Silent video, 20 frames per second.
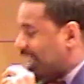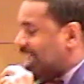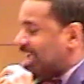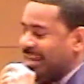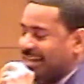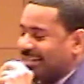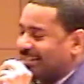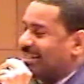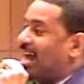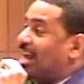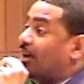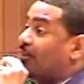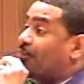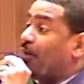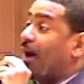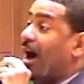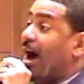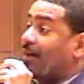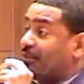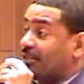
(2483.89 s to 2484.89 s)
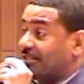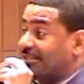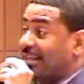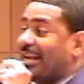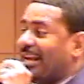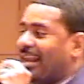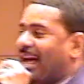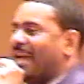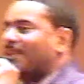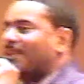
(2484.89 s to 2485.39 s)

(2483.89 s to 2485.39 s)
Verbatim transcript: It is not a Father's Day like